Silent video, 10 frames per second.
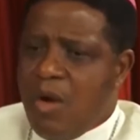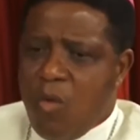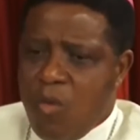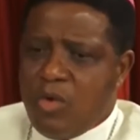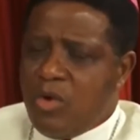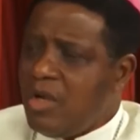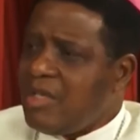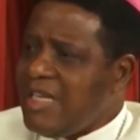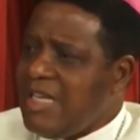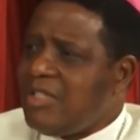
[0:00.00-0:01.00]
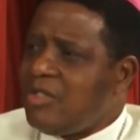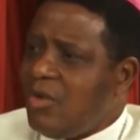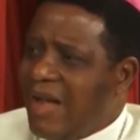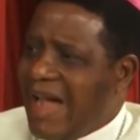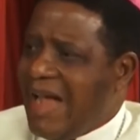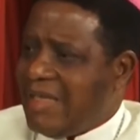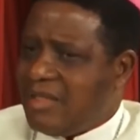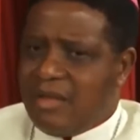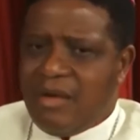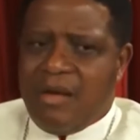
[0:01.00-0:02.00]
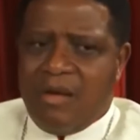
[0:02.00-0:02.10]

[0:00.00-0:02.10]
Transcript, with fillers: would not need to ask